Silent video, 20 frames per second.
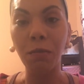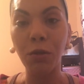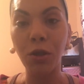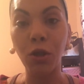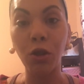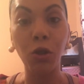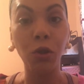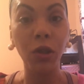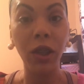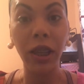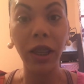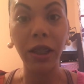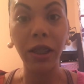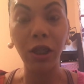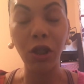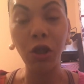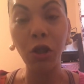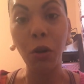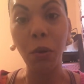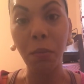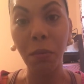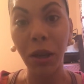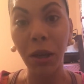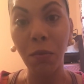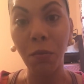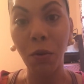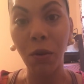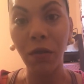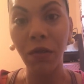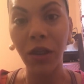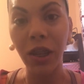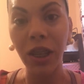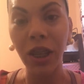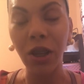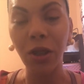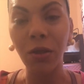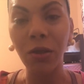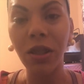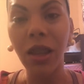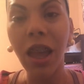So you can, you know, make more
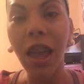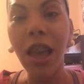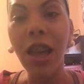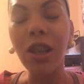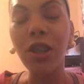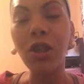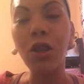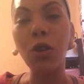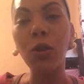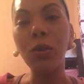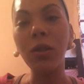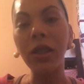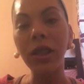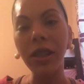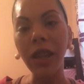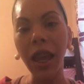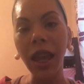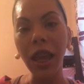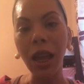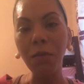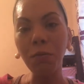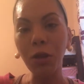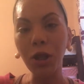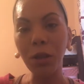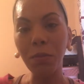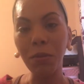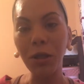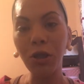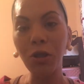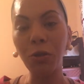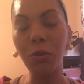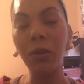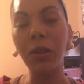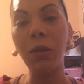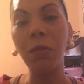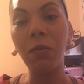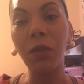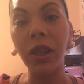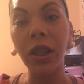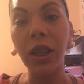videos. So today I'm going to be
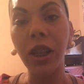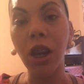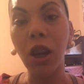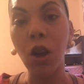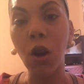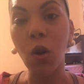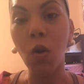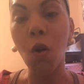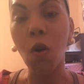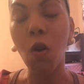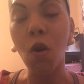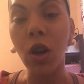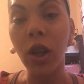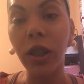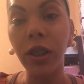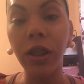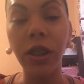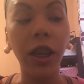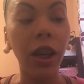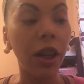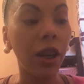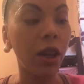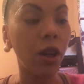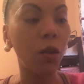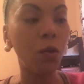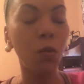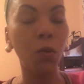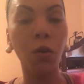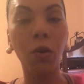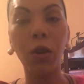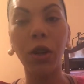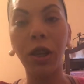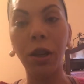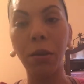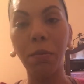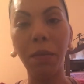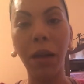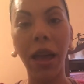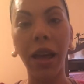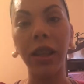doing a video on the
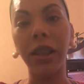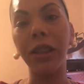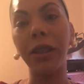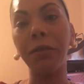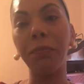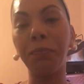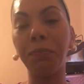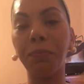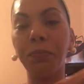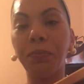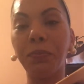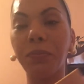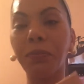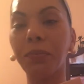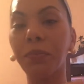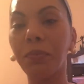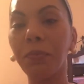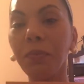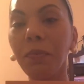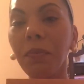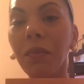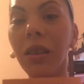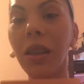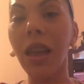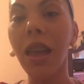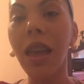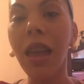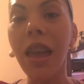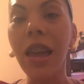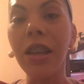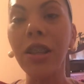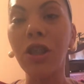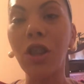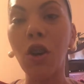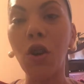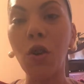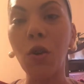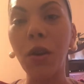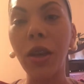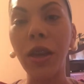Warrior palette.
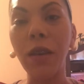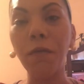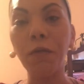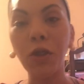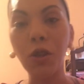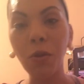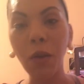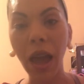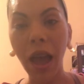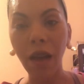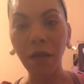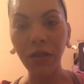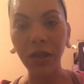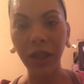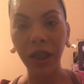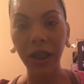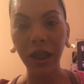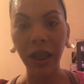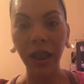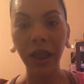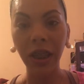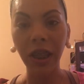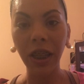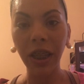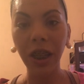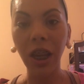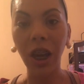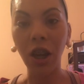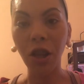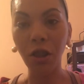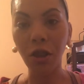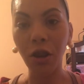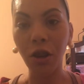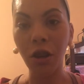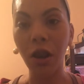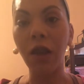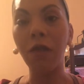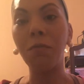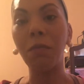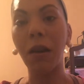So if you have seen any other
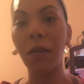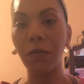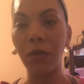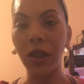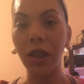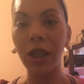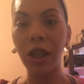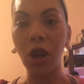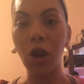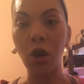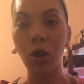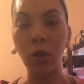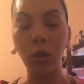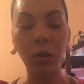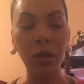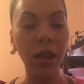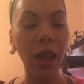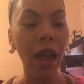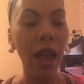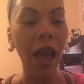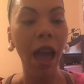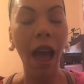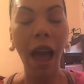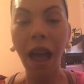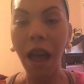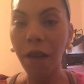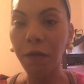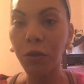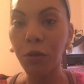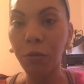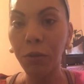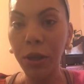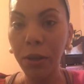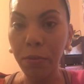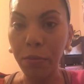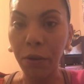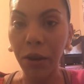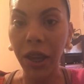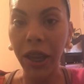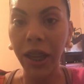of my videos, I have three
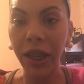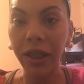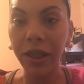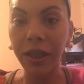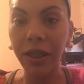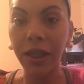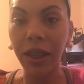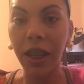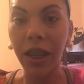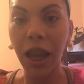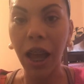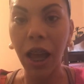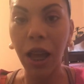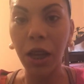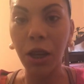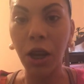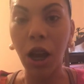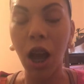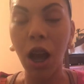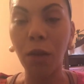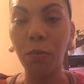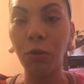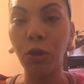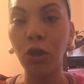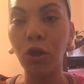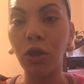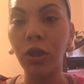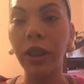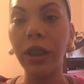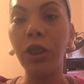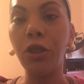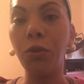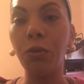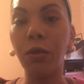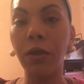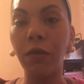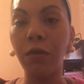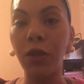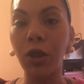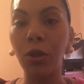brands that I usually do
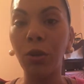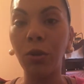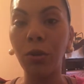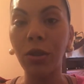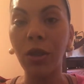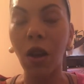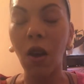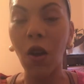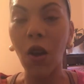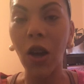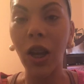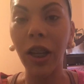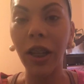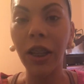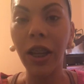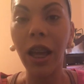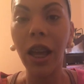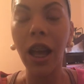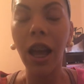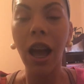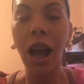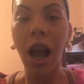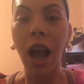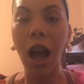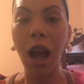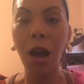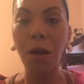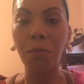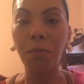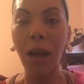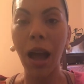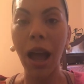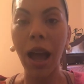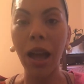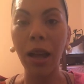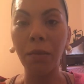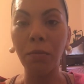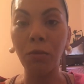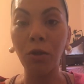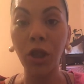reviews on.
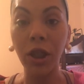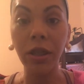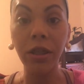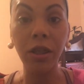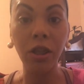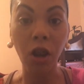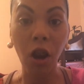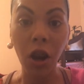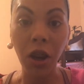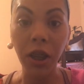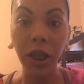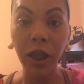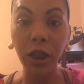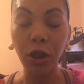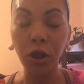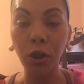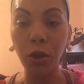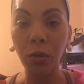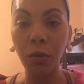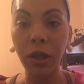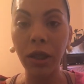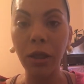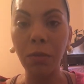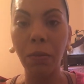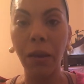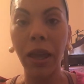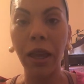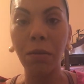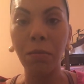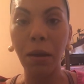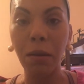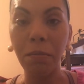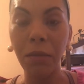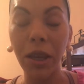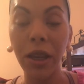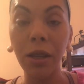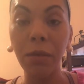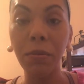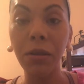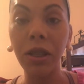I'm just starting to expand my
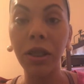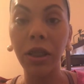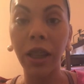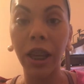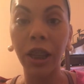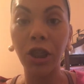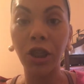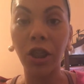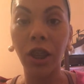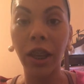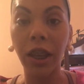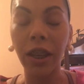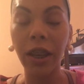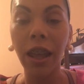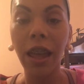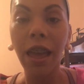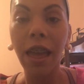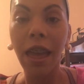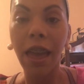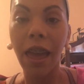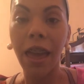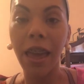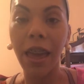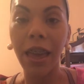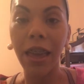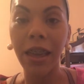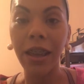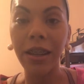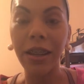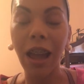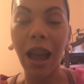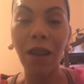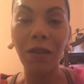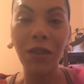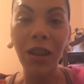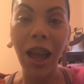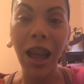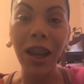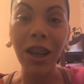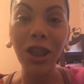makeup collection, and
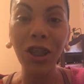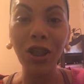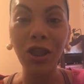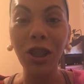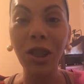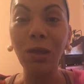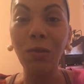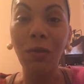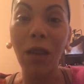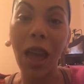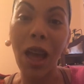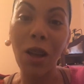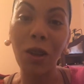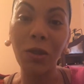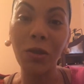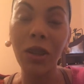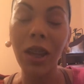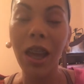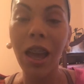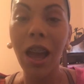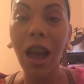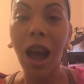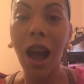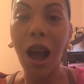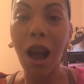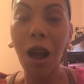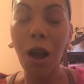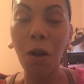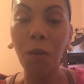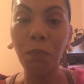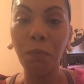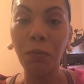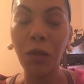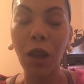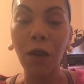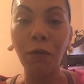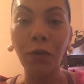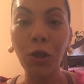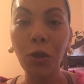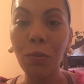I've kind of just found
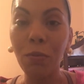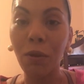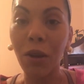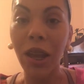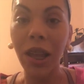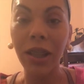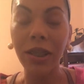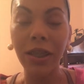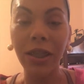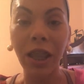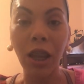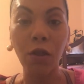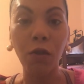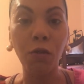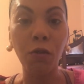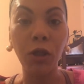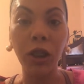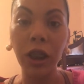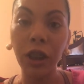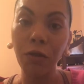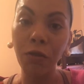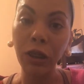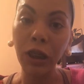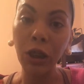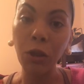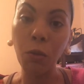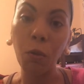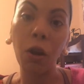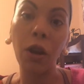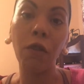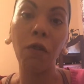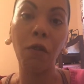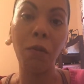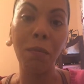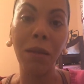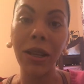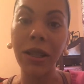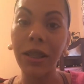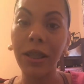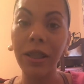a few brands that really, really work for
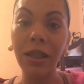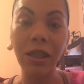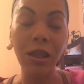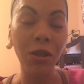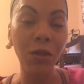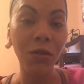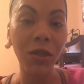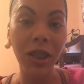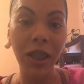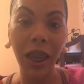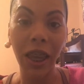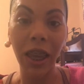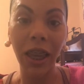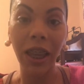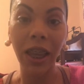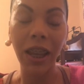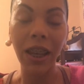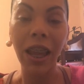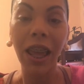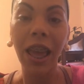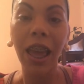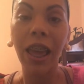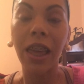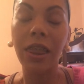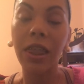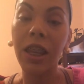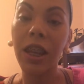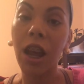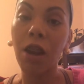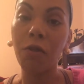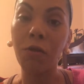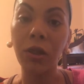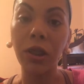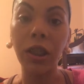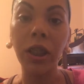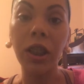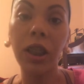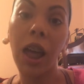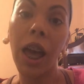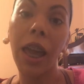my sensitive skin and that I
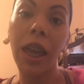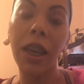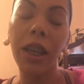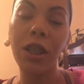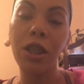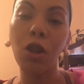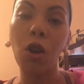really like.